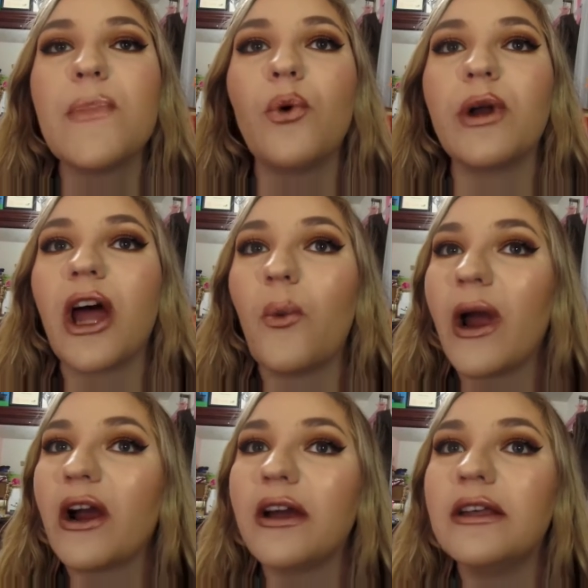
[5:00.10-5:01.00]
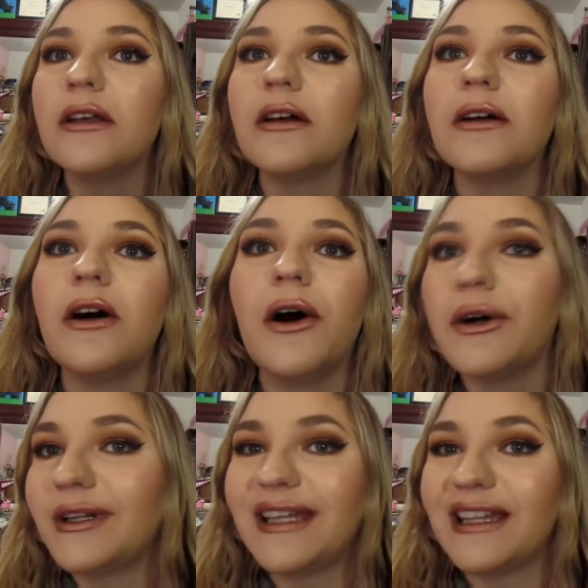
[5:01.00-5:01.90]
Would I wear it
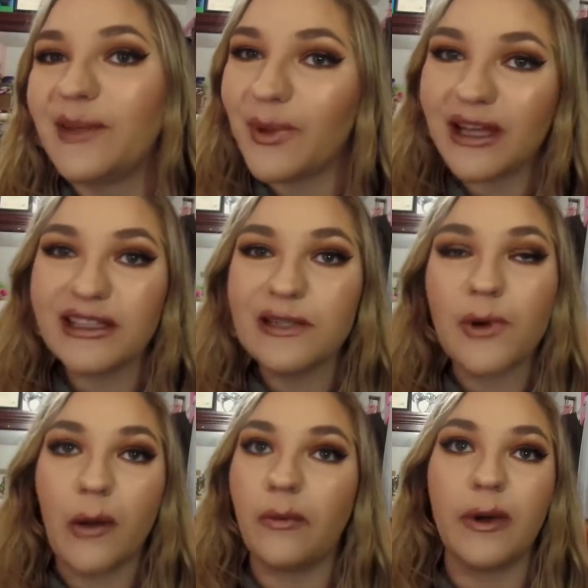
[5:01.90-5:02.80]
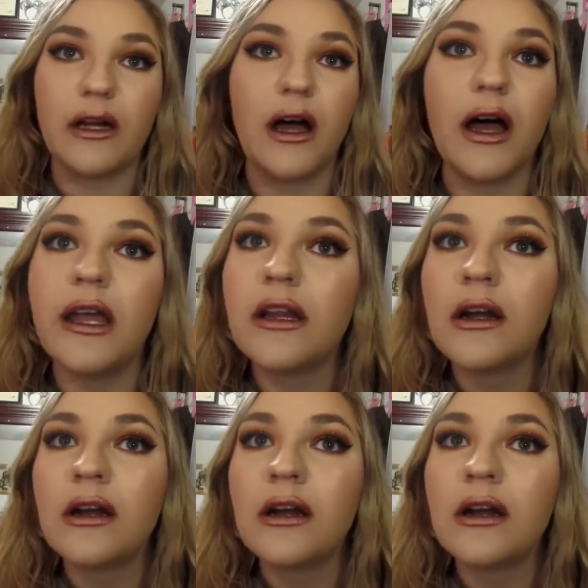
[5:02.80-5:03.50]
on a daily basis? Probably not.